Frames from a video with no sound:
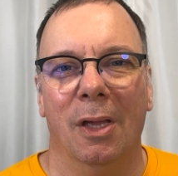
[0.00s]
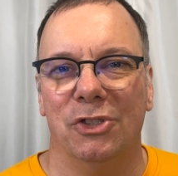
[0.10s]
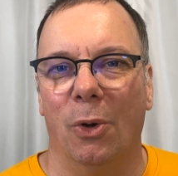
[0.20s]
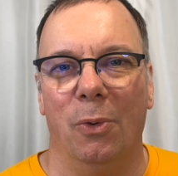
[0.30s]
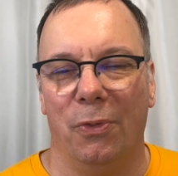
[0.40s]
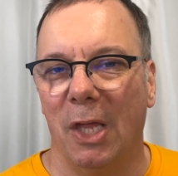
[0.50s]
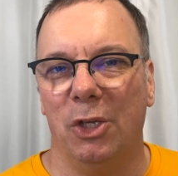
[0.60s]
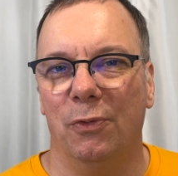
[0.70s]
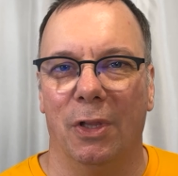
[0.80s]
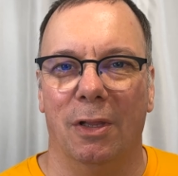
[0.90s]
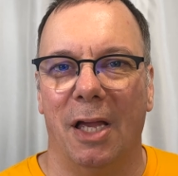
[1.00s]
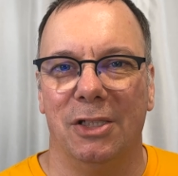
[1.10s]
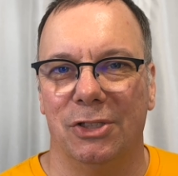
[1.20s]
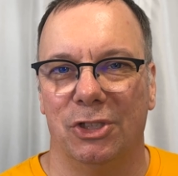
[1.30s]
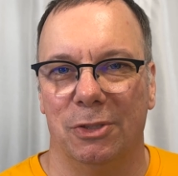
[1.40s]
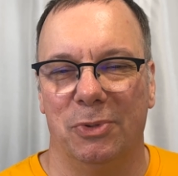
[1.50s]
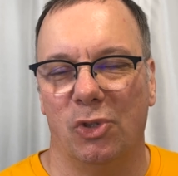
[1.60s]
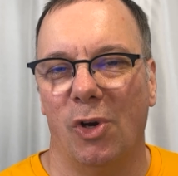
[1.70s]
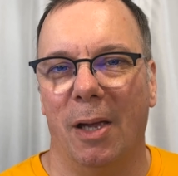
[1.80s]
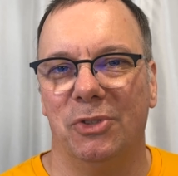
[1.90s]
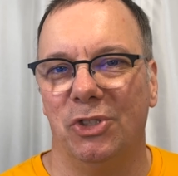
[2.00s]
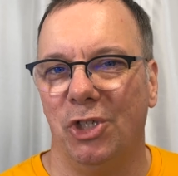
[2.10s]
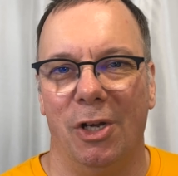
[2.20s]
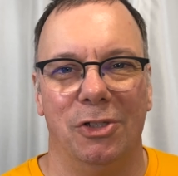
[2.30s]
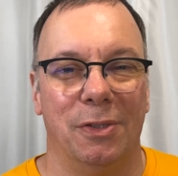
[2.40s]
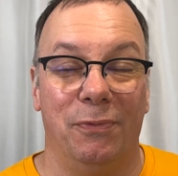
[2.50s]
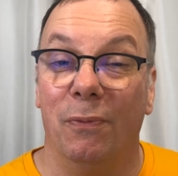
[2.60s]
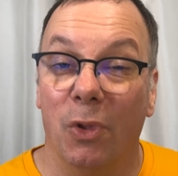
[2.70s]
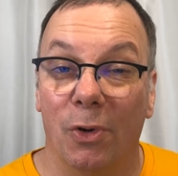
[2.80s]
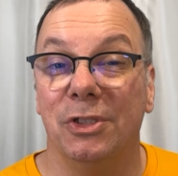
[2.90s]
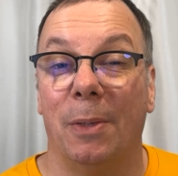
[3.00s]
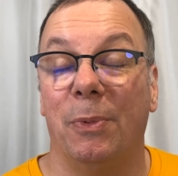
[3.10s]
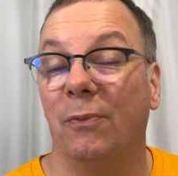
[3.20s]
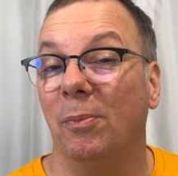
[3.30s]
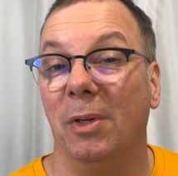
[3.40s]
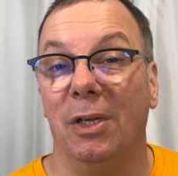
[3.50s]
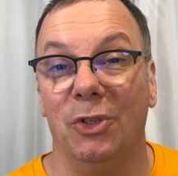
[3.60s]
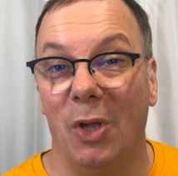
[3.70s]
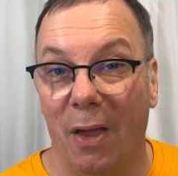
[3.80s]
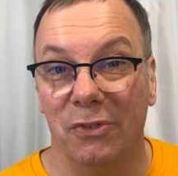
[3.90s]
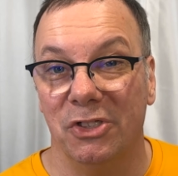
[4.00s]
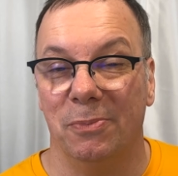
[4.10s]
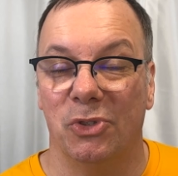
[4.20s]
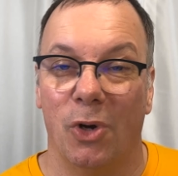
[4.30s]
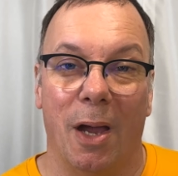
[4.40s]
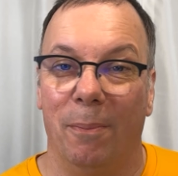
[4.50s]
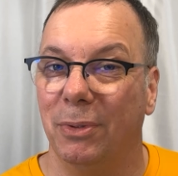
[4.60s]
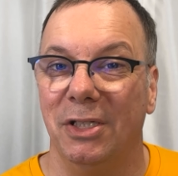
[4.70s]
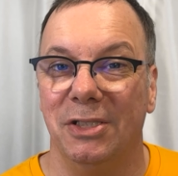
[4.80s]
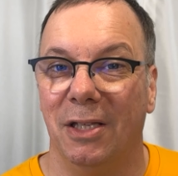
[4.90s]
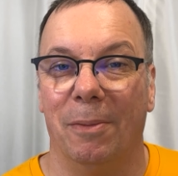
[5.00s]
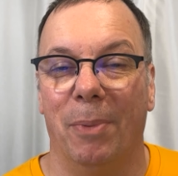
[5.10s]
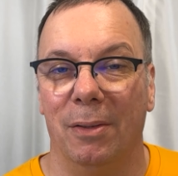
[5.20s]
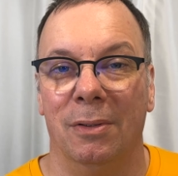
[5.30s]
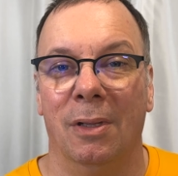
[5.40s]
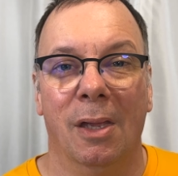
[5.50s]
So thank you for the likes, the subscribes, the shares. If you've learned something from me and you haven't subscribed, please hit the button.